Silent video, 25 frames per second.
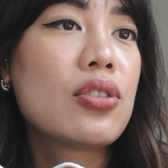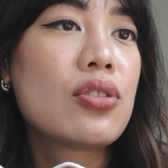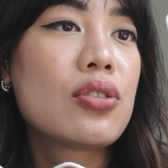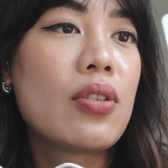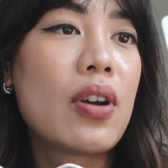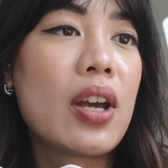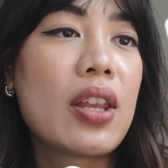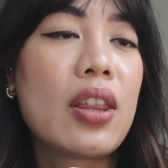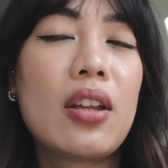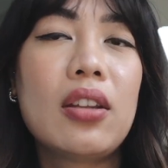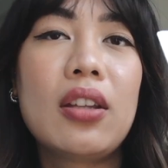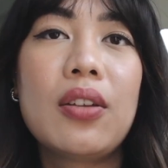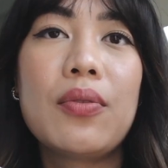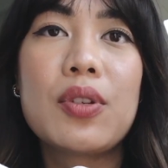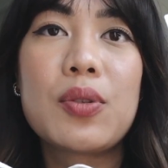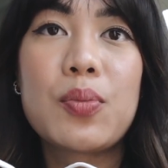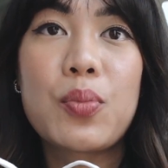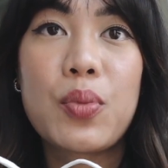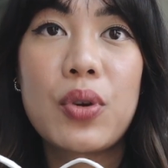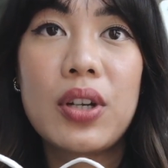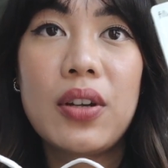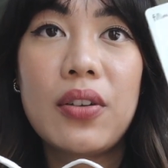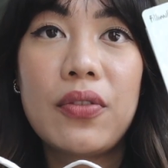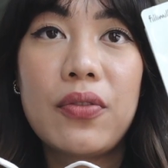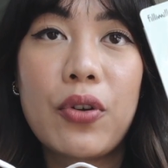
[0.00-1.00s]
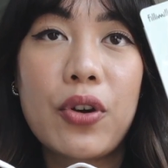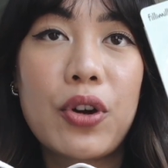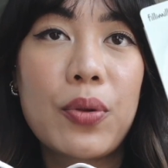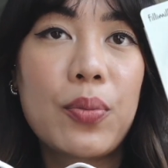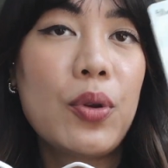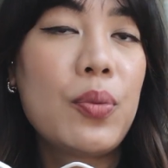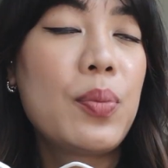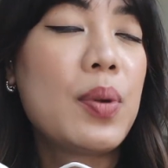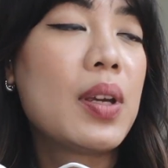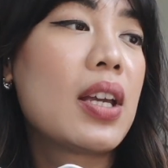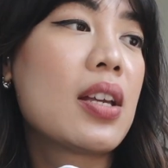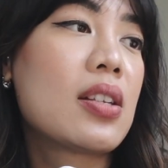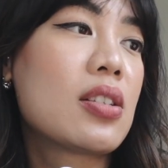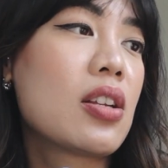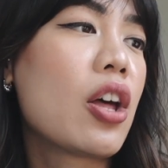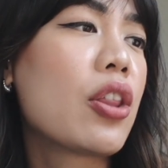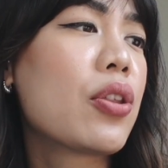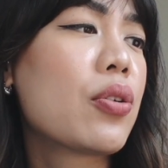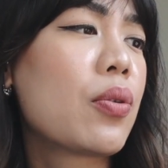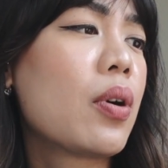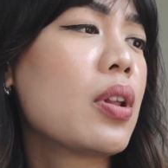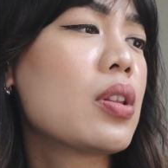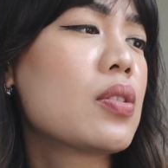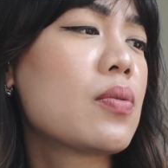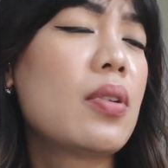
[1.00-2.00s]
So I thought that was pretty affordable because
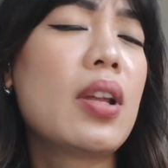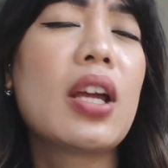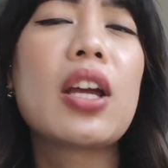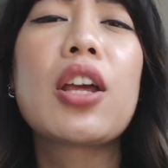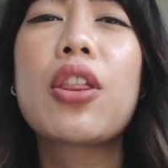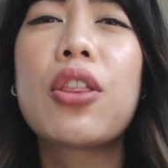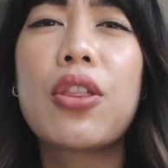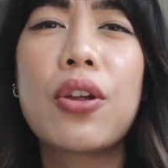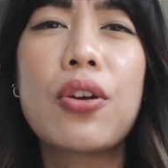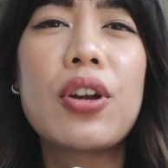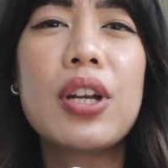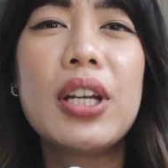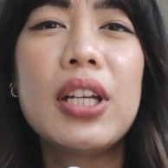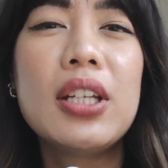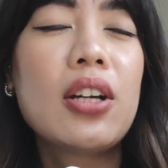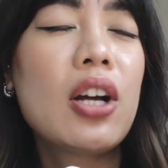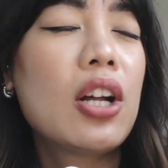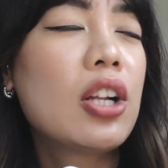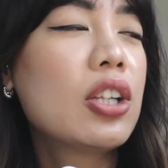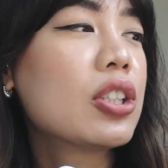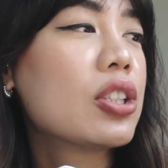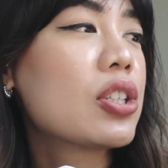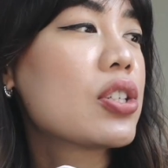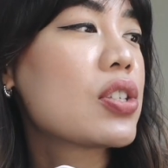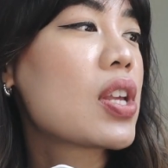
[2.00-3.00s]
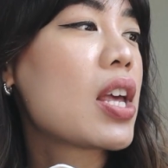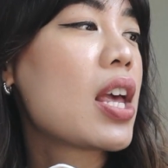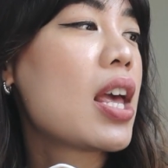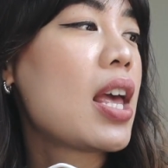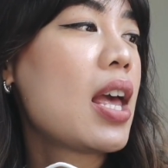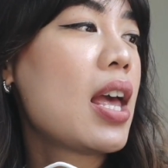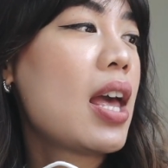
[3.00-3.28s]
other ones were like $30.